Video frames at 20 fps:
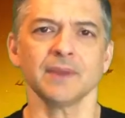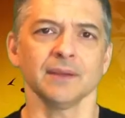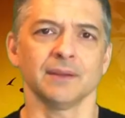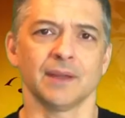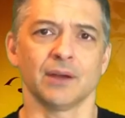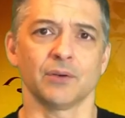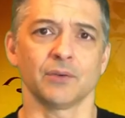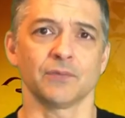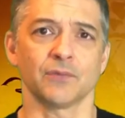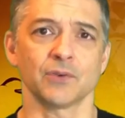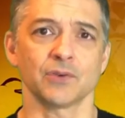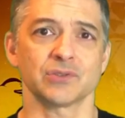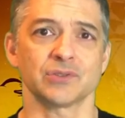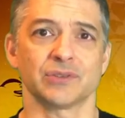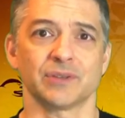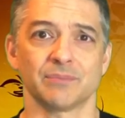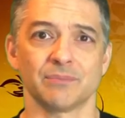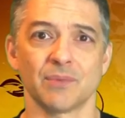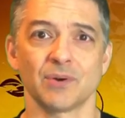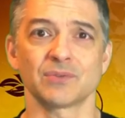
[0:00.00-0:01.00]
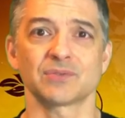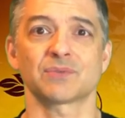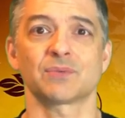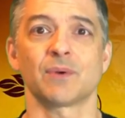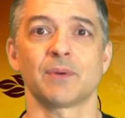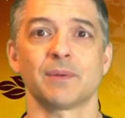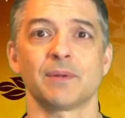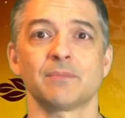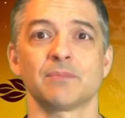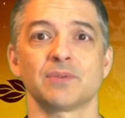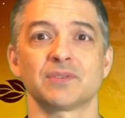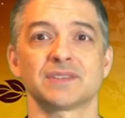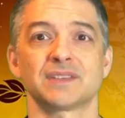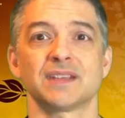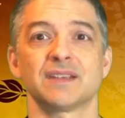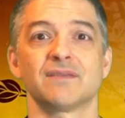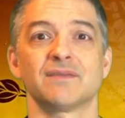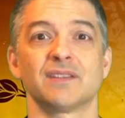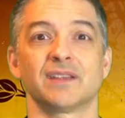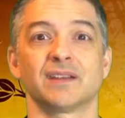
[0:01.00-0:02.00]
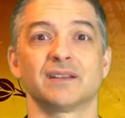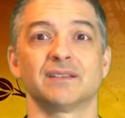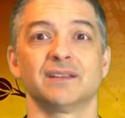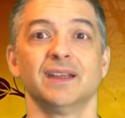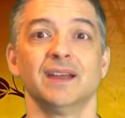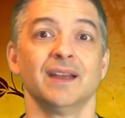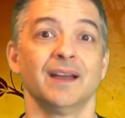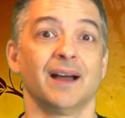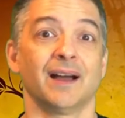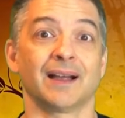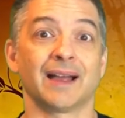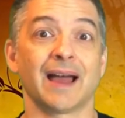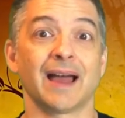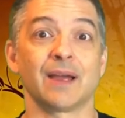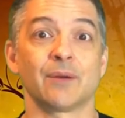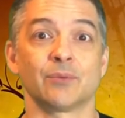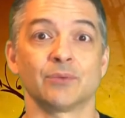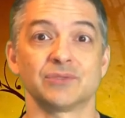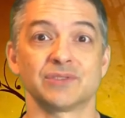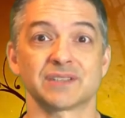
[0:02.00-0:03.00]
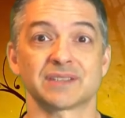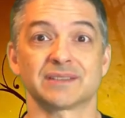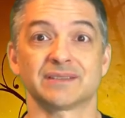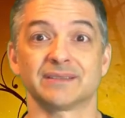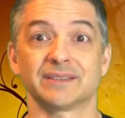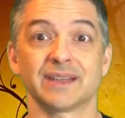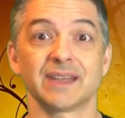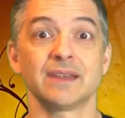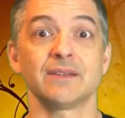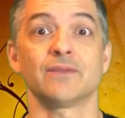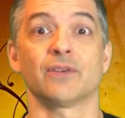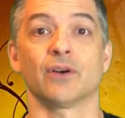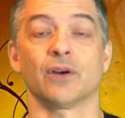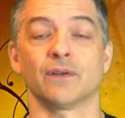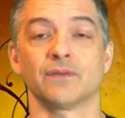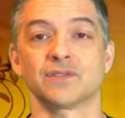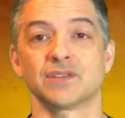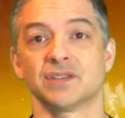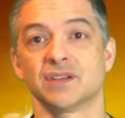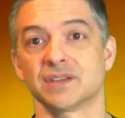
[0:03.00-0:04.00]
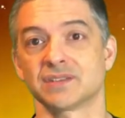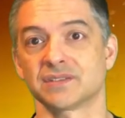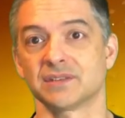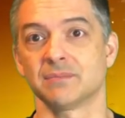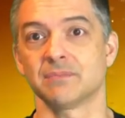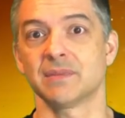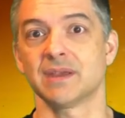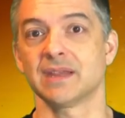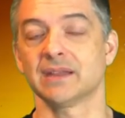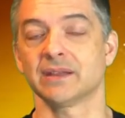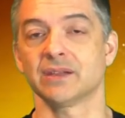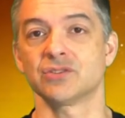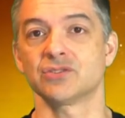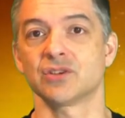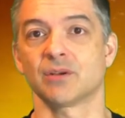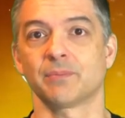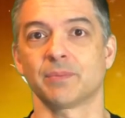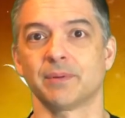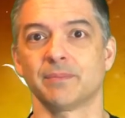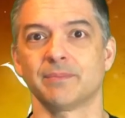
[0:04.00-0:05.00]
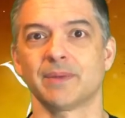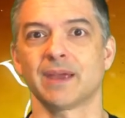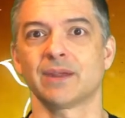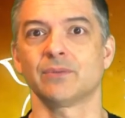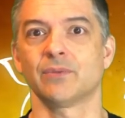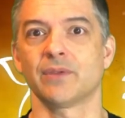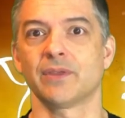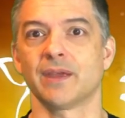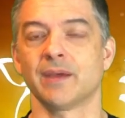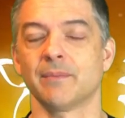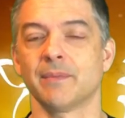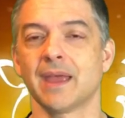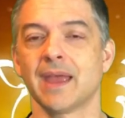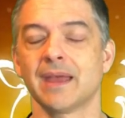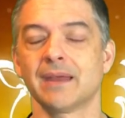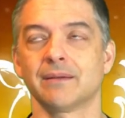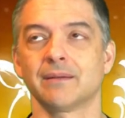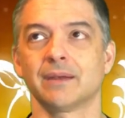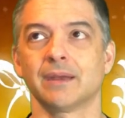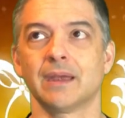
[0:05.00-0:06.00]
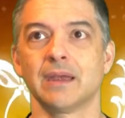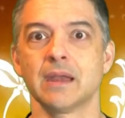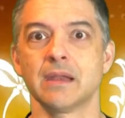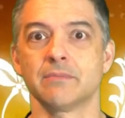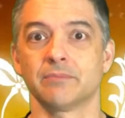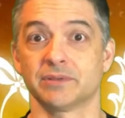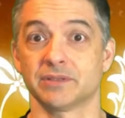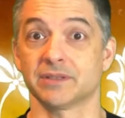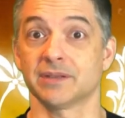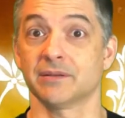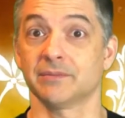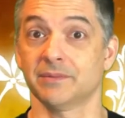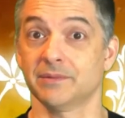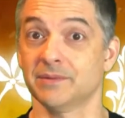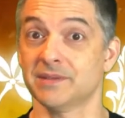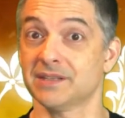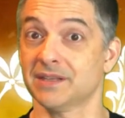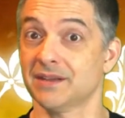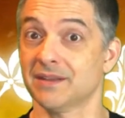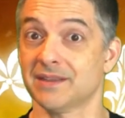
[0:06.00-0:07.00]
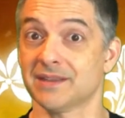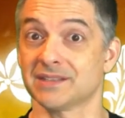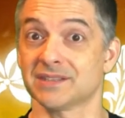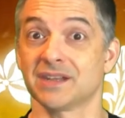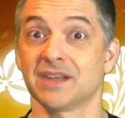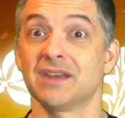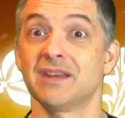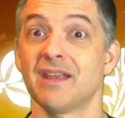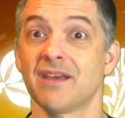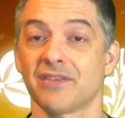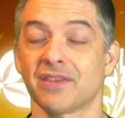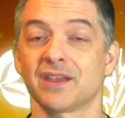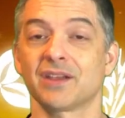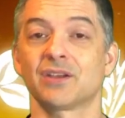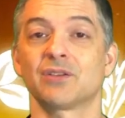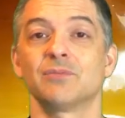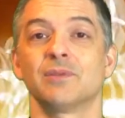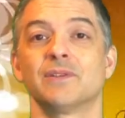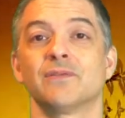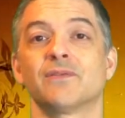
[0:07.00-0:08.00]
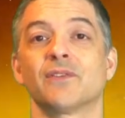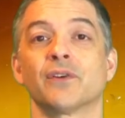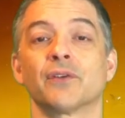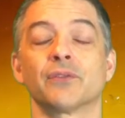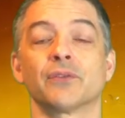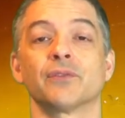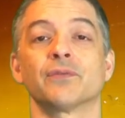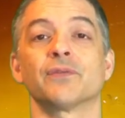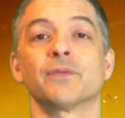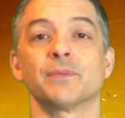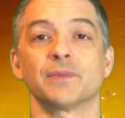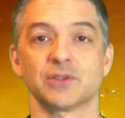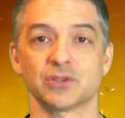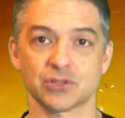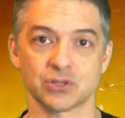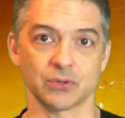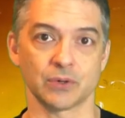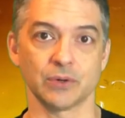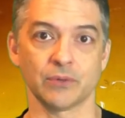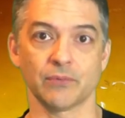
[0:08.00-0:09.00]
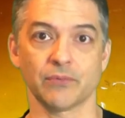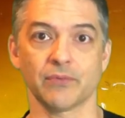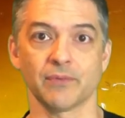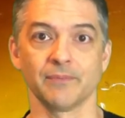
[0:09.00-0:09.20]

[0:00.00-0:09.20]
Now, unfortunately, most women perceive that a guy will just leave her if she doesn't immediately jump in bed with him. And let me tell you this, nothing could be further from the truth.